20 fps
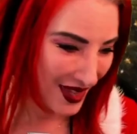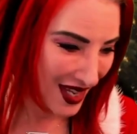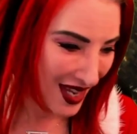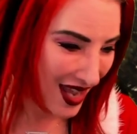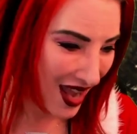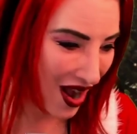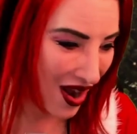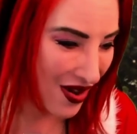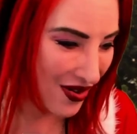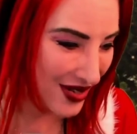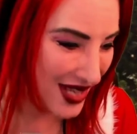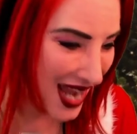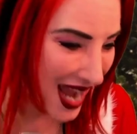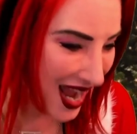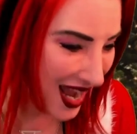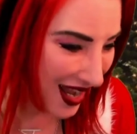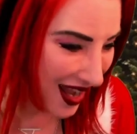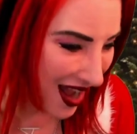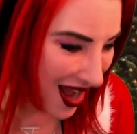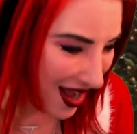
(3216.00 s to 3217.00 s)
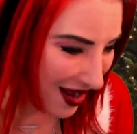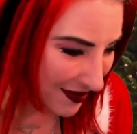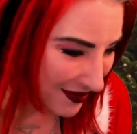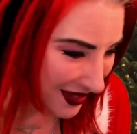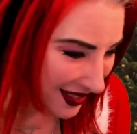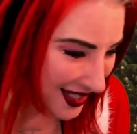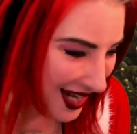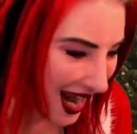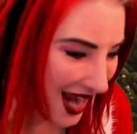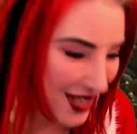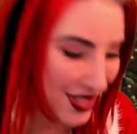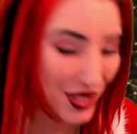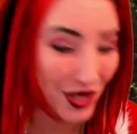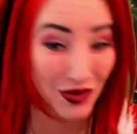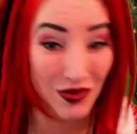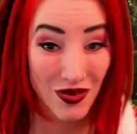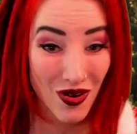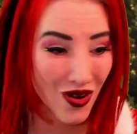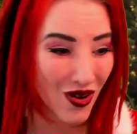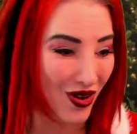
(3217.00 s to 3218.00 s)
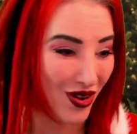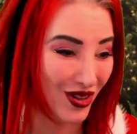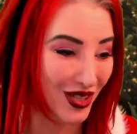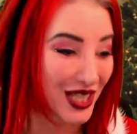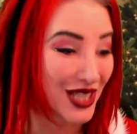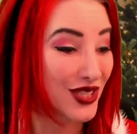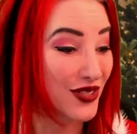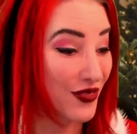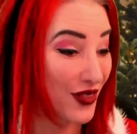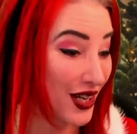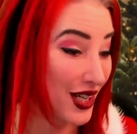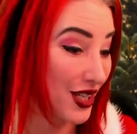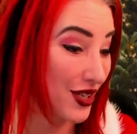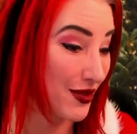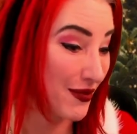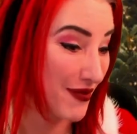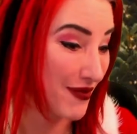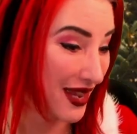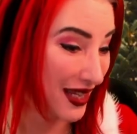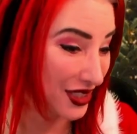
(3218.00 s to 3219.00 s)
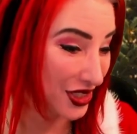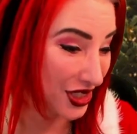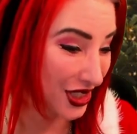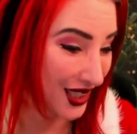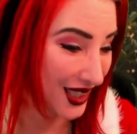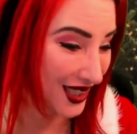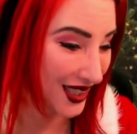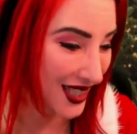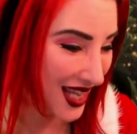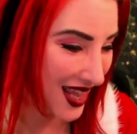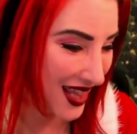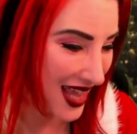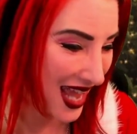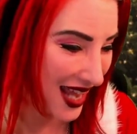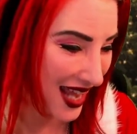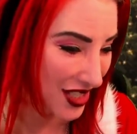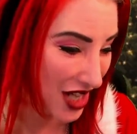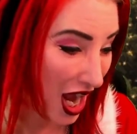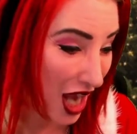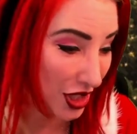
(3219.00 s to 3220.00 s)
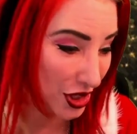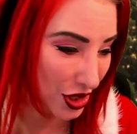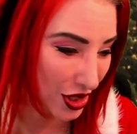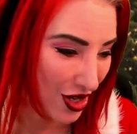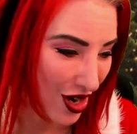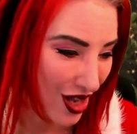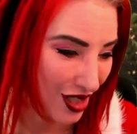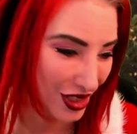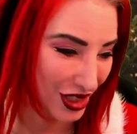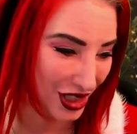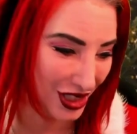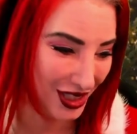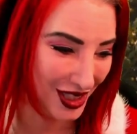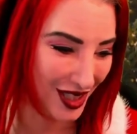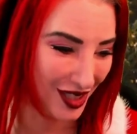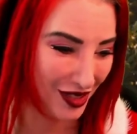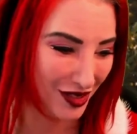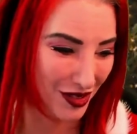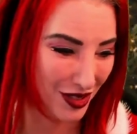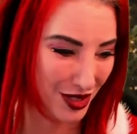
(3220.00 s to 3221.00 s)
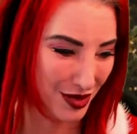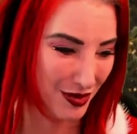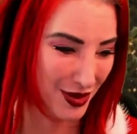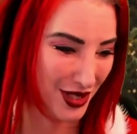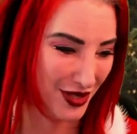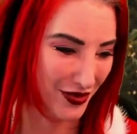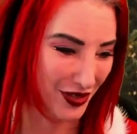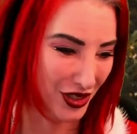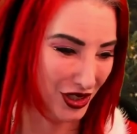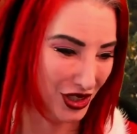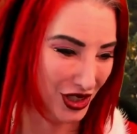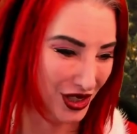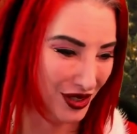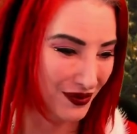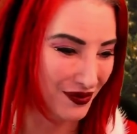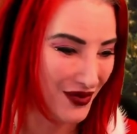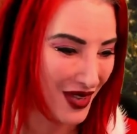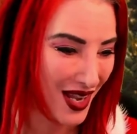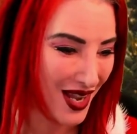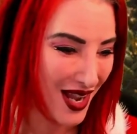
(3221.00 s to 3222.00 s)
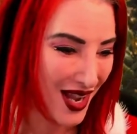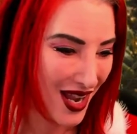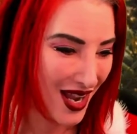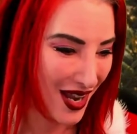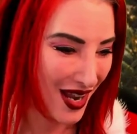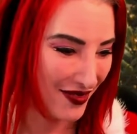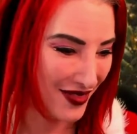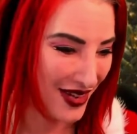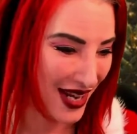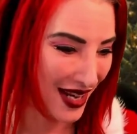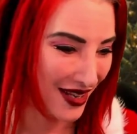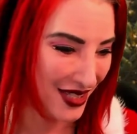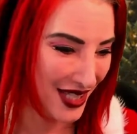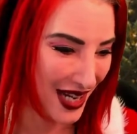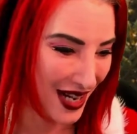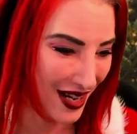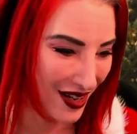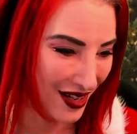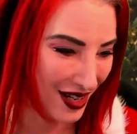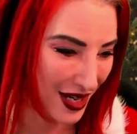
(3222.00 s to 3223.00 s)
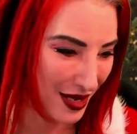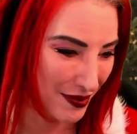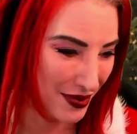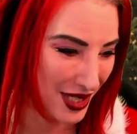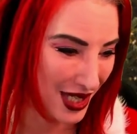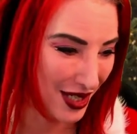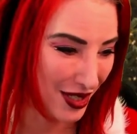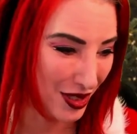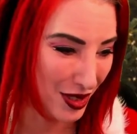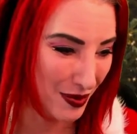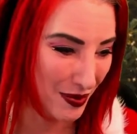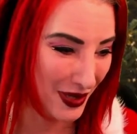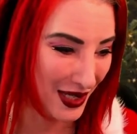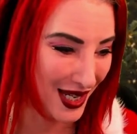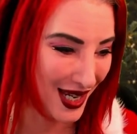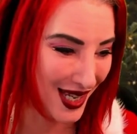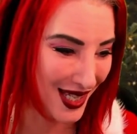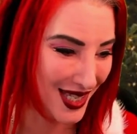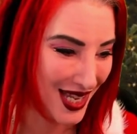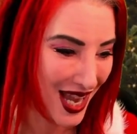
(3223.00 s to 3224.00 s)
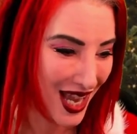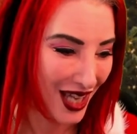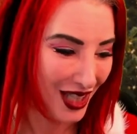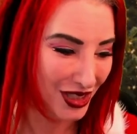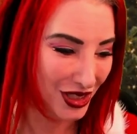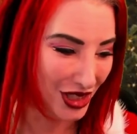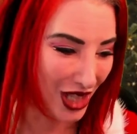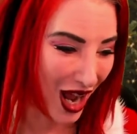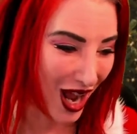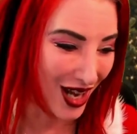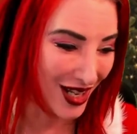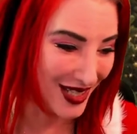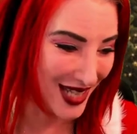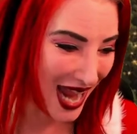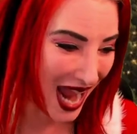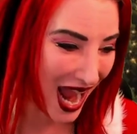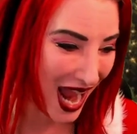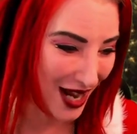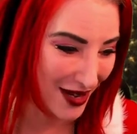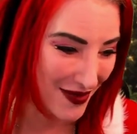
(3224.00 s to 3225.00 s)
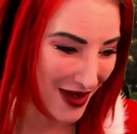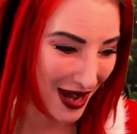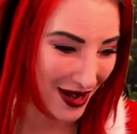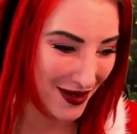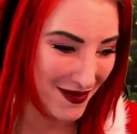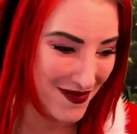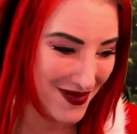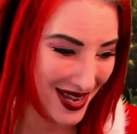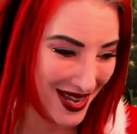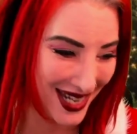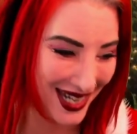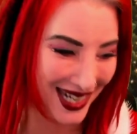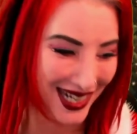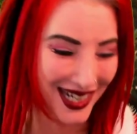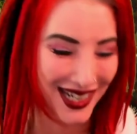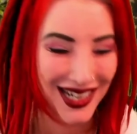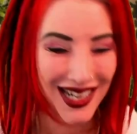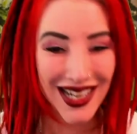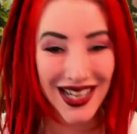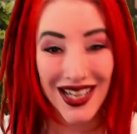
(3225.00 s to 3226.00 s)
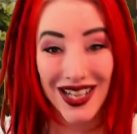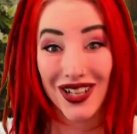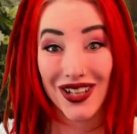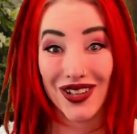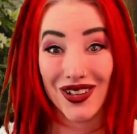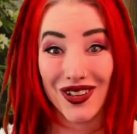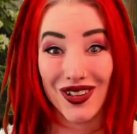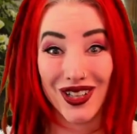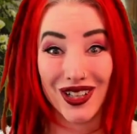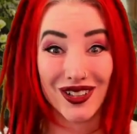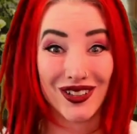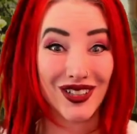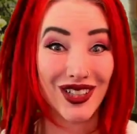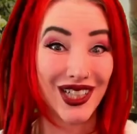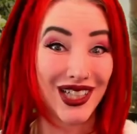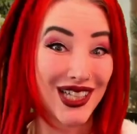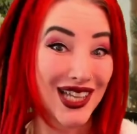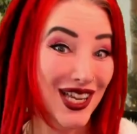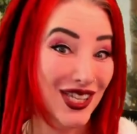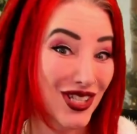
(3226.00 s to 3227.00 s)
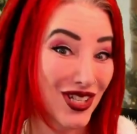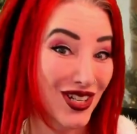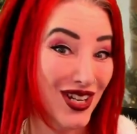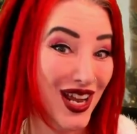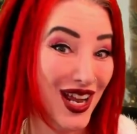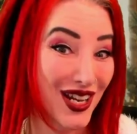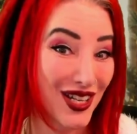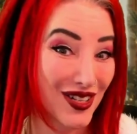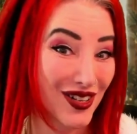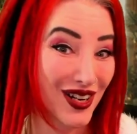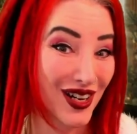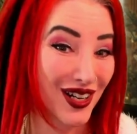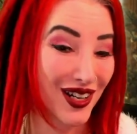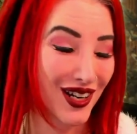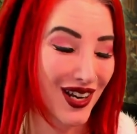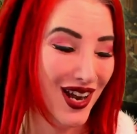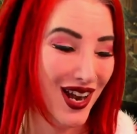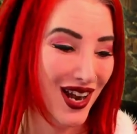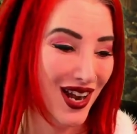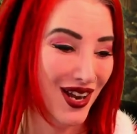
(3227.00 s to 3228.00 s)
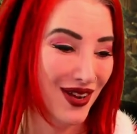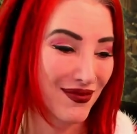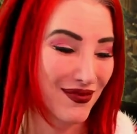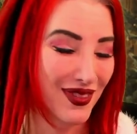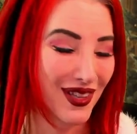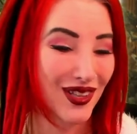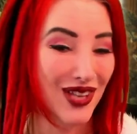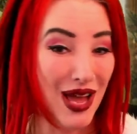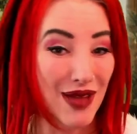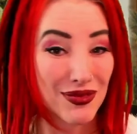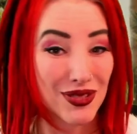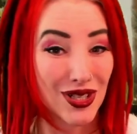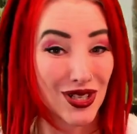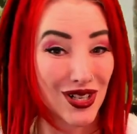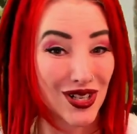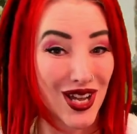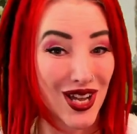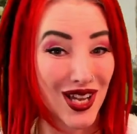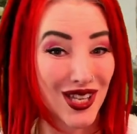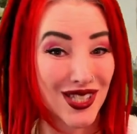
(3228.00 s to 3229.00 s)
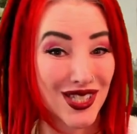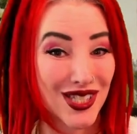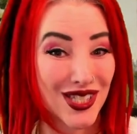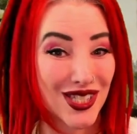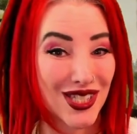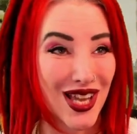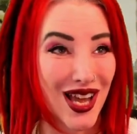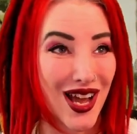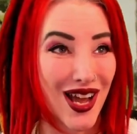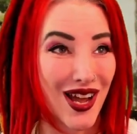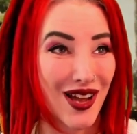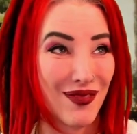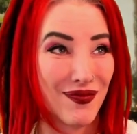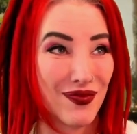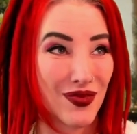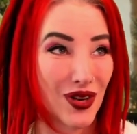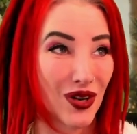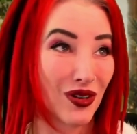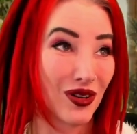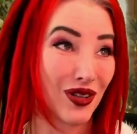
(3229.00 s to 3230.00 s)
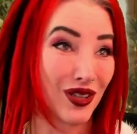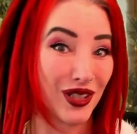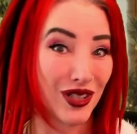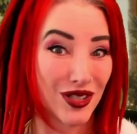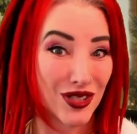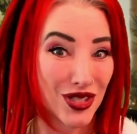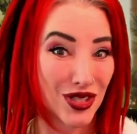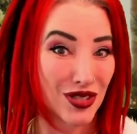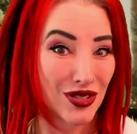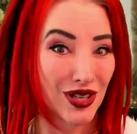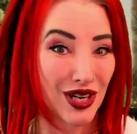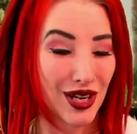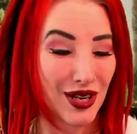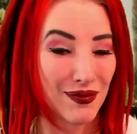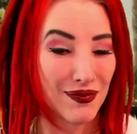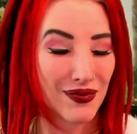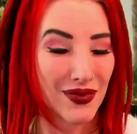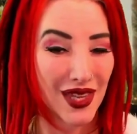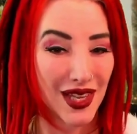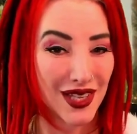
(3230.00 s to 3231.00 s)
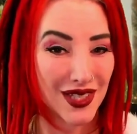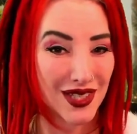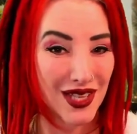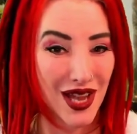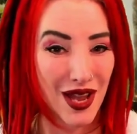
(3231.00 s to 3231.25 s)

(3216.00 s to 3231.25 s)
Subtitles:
Kaiser Roll. It's funny you mention that Todrick Hall just did a Christmas version of Nails, Hair, Hips, Heels, because John Dag McMitty literally yesterday during Lobster Dust's earlier stream, his